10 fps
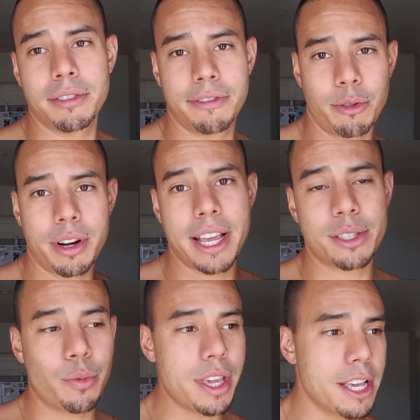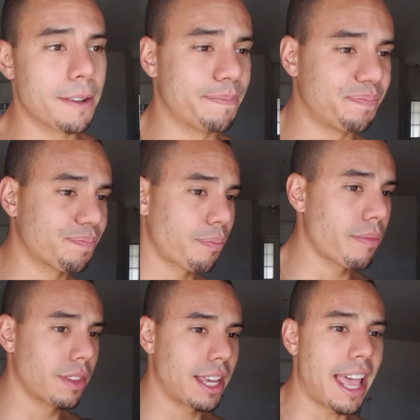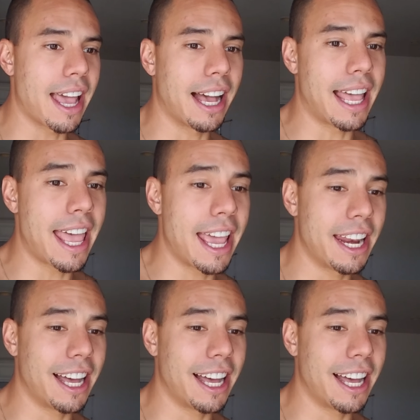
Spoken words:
4 days a week. And